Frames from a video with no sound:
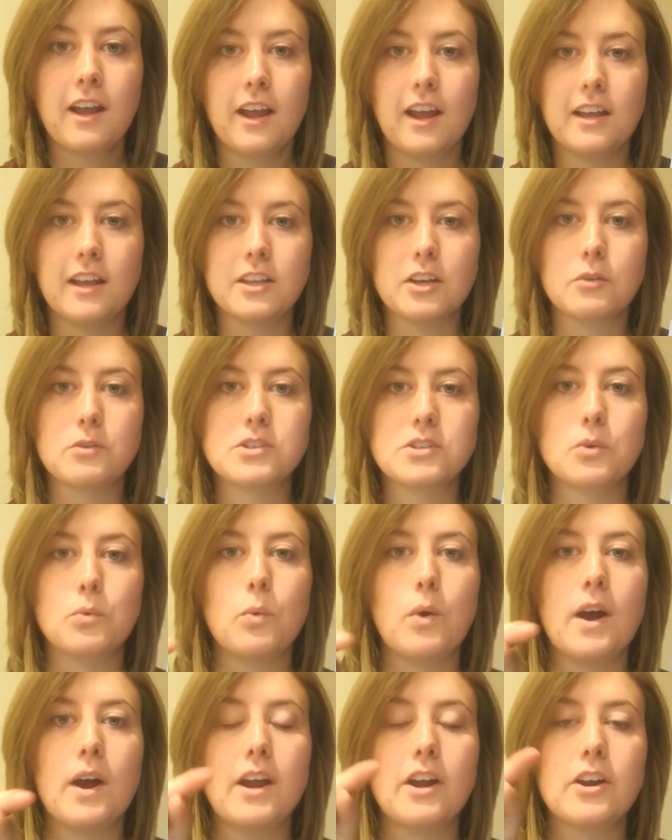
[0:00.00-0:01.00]
and there was a
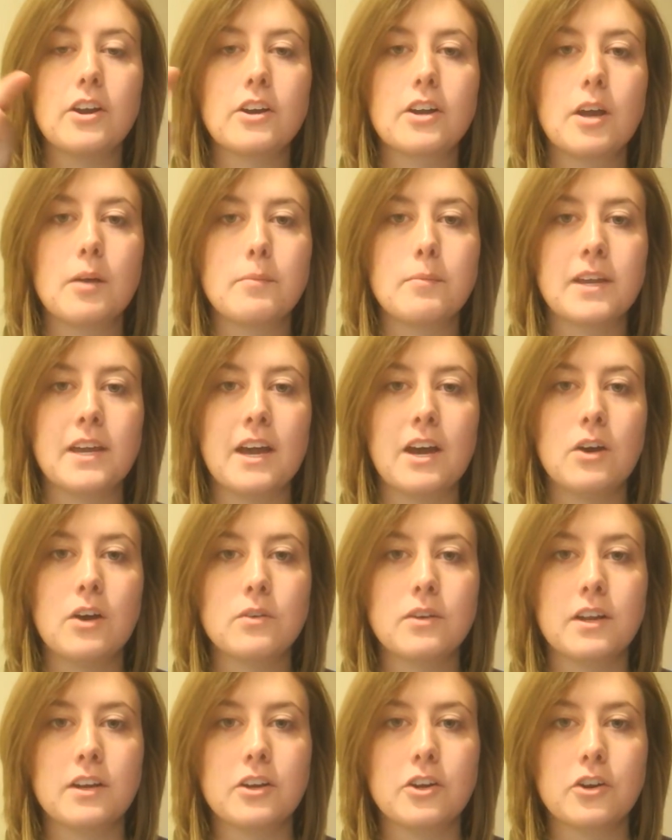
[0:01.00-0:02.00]
wire coming
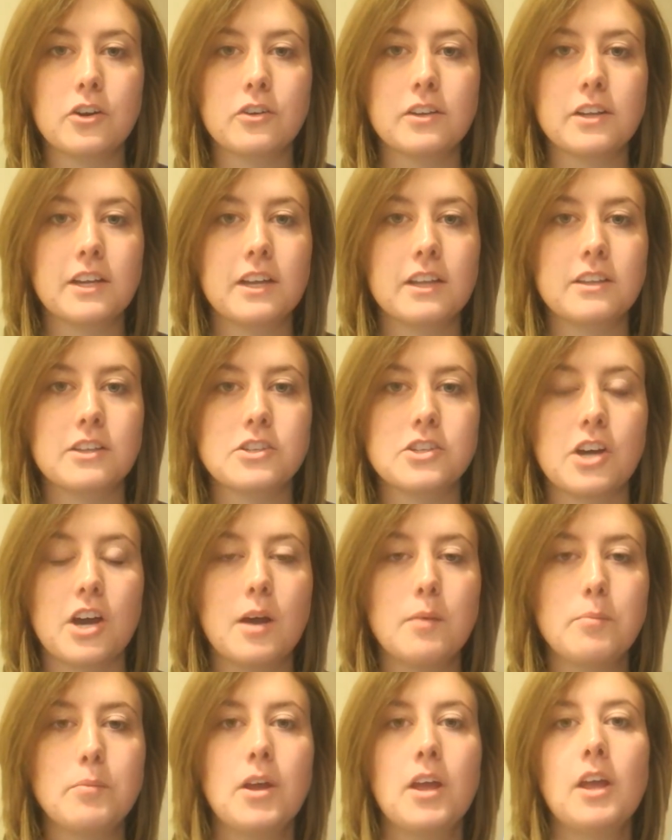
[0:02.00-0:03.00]
out and curling at the
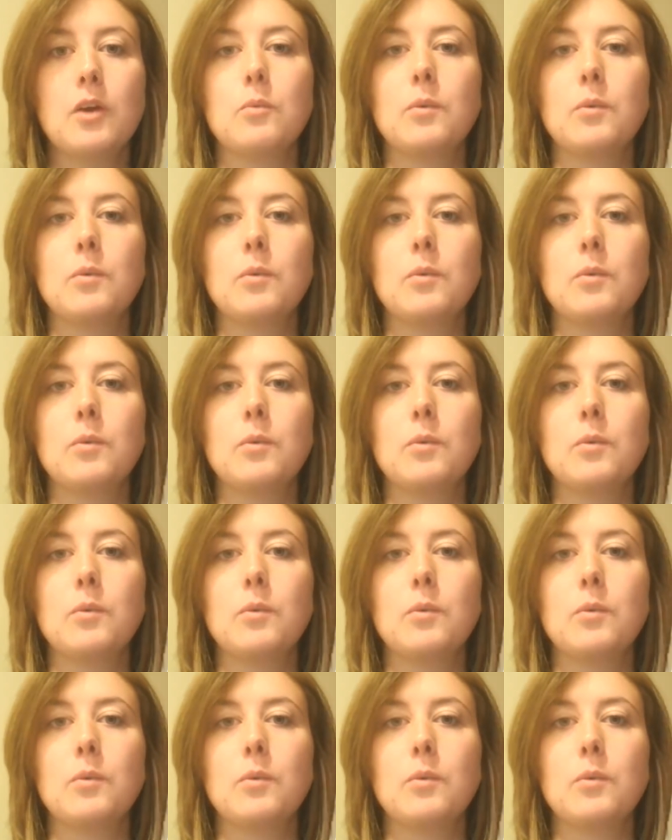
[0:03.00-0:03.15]
top.